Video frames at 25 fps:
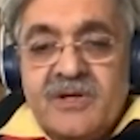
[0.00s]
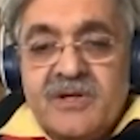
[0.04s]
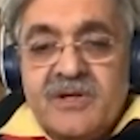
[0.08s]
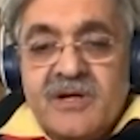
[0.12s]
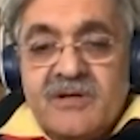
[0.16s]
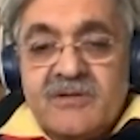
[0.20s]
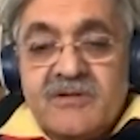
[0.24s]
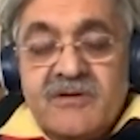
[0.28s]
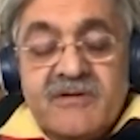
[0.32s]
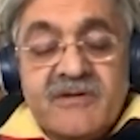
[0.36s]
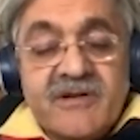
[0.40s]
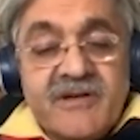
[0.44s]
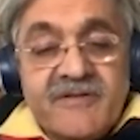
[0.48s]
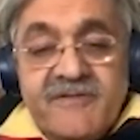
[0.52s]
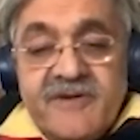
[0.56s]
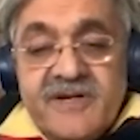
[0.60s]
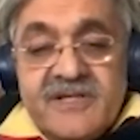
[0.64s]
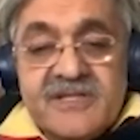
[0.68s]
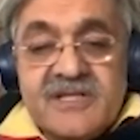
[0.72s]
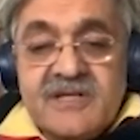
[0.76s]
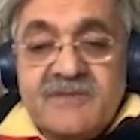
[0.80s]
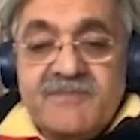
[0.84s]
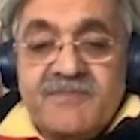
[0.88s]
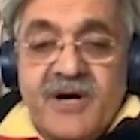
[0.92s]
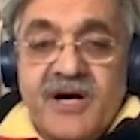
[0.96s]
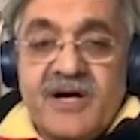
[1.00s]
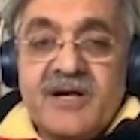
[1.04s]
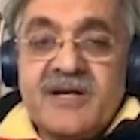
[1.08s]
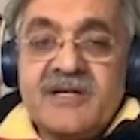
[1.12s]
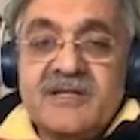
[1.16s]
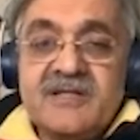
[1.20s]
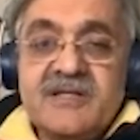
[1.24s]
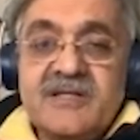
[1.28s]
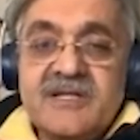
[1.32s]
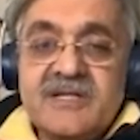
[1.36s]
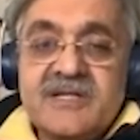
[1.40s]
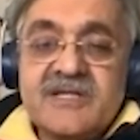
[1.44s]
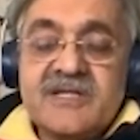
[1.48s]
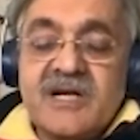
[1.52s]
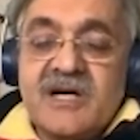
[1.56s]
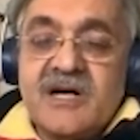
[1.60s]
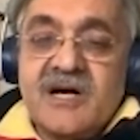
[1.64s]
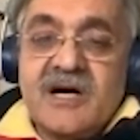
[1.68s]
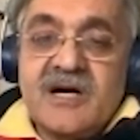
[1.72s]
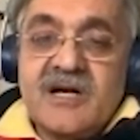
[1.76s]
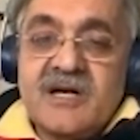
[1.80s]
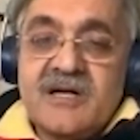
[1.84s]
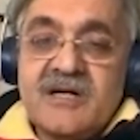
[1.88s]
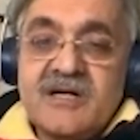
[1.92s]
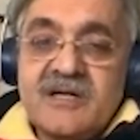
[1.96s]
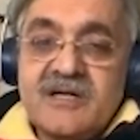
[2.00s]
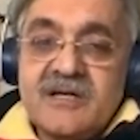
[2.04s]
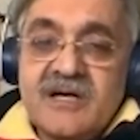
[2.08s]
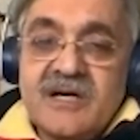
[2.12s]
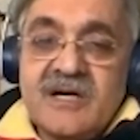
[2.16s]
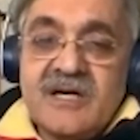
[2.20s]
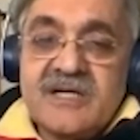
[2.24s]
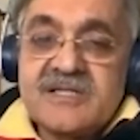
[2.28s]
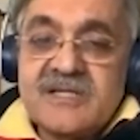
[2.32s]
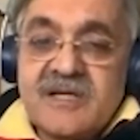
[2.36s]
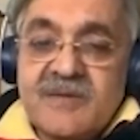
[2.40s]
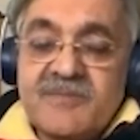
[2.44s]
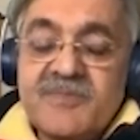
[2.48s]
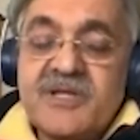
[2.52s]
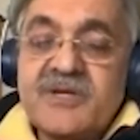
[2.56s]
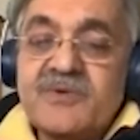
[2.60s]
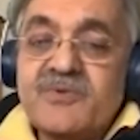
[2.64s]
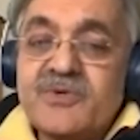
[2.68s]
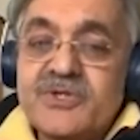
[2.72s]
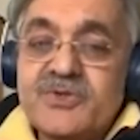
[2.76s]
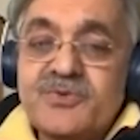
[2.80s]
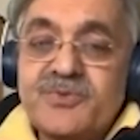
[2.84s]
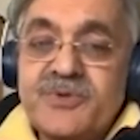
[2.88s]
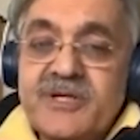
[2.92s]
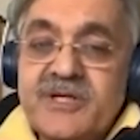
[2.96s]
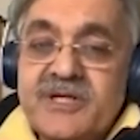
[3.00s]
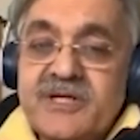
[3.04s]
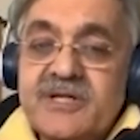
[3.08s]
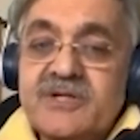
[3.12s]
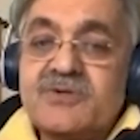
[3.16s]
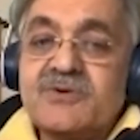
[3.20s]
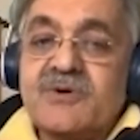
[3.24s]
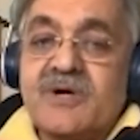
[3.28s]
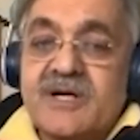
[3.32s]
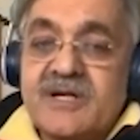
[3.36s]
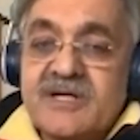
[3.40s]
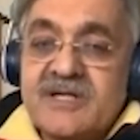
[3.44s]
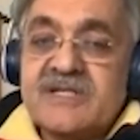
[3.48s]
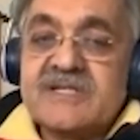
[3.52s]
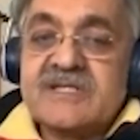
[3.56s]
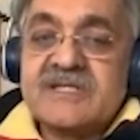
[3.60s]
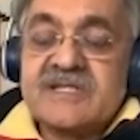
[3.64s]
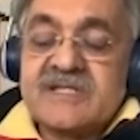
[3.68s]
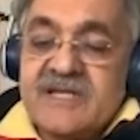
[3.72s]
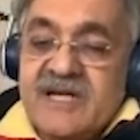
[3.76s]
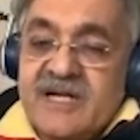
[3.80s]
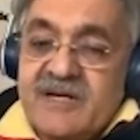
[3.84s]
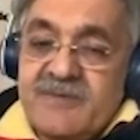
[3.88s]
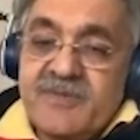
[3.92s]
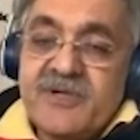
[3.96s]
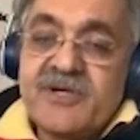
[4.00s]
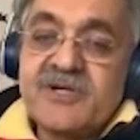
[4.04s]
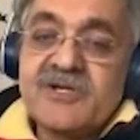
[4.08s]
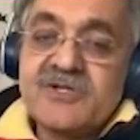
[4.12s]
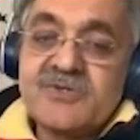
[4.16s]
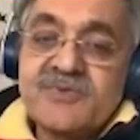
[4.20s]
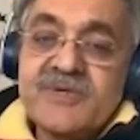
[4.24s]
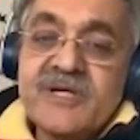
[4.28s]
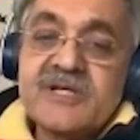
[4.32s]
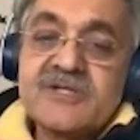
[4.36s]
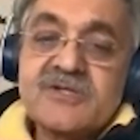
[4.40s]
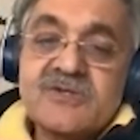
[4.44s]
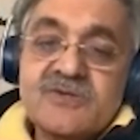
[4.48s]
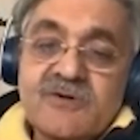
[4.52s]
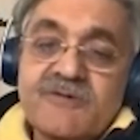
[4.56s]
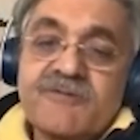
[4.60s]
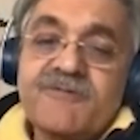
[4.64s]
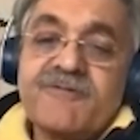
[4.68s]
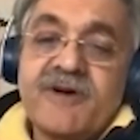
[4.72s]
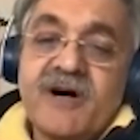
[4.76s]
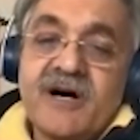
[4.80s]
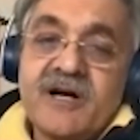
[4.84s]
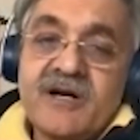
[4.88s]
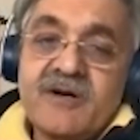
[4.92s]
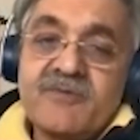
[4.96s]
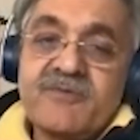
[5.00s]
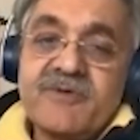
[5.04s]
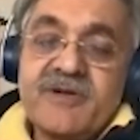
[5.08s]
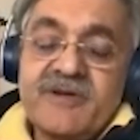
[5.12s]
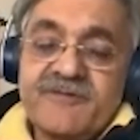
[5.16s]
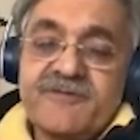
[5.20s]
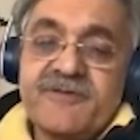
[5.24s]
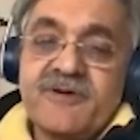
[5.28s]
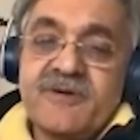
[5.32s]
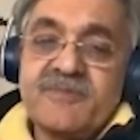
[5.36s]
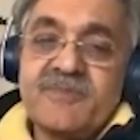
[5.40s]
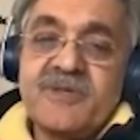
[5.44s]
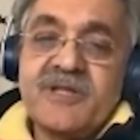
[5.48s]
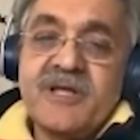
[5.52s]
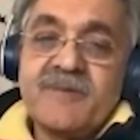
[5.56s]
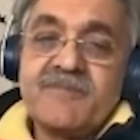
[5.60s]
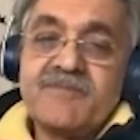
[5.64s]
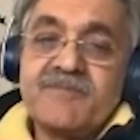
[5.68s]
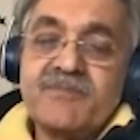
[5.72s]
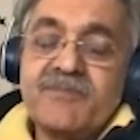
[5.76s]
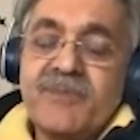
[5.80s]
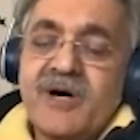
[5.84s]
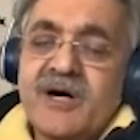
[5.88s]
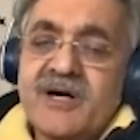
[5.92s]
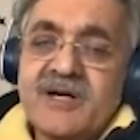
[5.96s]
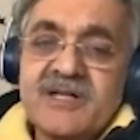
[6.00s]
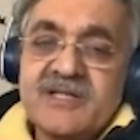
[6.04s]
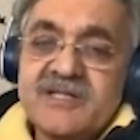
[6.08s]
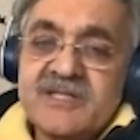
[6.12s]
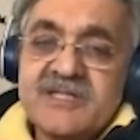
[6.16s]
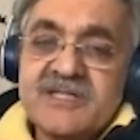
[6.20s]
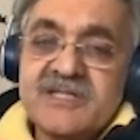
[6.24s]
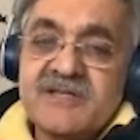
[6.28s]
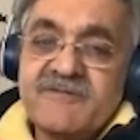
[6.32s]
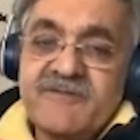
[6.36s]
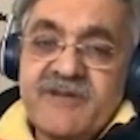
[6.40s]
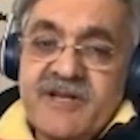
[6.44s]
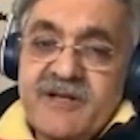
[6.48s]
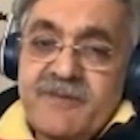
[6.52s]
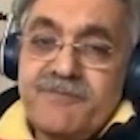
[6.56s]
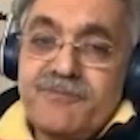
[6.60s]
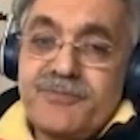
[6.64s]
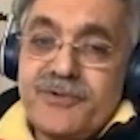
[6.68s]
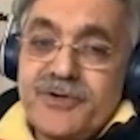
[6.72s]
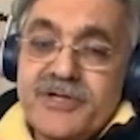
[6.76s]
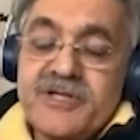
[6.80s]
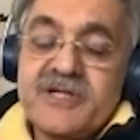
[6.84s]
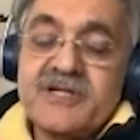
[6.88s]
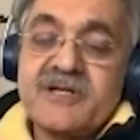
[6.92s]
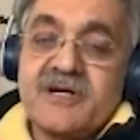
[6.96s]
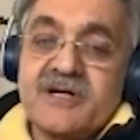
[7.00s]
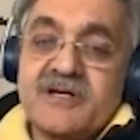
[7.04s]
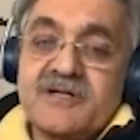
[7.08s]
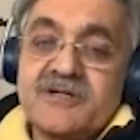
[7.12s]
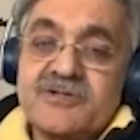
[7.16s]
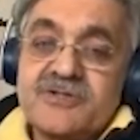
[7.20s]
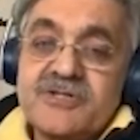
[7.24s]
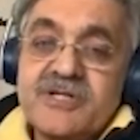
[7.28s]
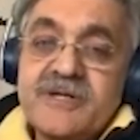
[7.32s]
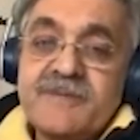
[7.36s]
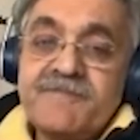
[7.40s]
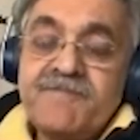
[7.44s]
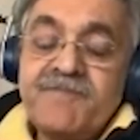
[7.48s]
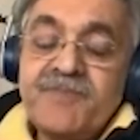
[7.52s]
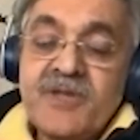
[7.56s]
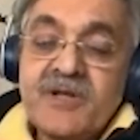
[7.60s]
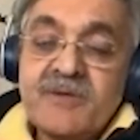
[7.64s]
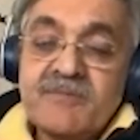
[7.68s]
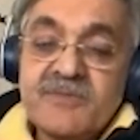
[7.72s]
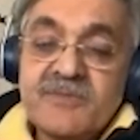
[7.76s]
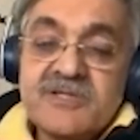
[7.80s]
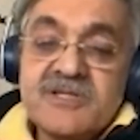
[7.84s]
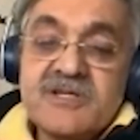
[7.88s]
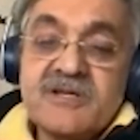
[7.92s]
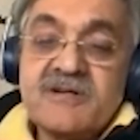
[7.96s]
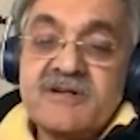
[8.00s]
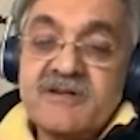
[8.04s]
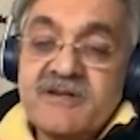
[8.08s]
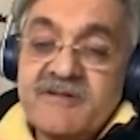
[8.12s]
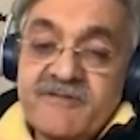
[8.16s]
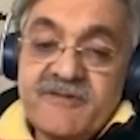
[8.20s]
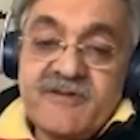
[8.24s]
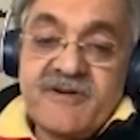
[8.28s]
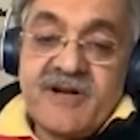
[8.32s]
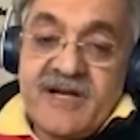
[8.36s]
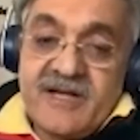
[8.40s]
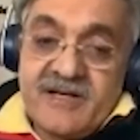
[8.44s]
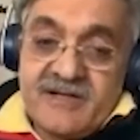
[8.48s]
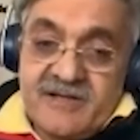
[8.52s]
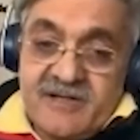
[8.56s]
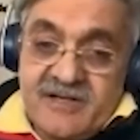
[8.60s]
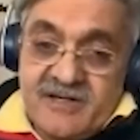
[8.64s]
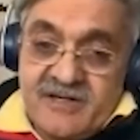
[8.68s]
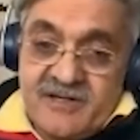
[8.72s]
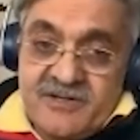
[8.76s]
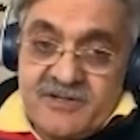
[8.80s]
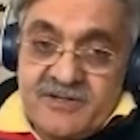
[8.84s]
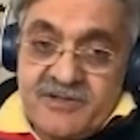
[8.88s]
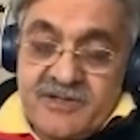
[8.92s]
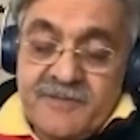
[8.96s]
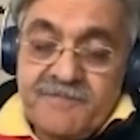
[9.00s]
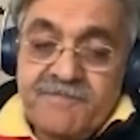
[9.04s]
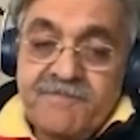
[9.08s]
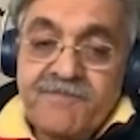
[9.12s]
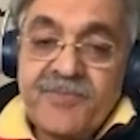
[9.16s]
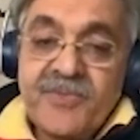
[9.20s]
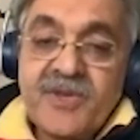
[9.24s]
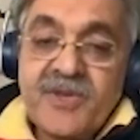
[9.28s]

Now, the rivers in Bangladesh are something which we need to understand because we are so far away from them. Bangladesh is a very pretty country. It's a riverine country.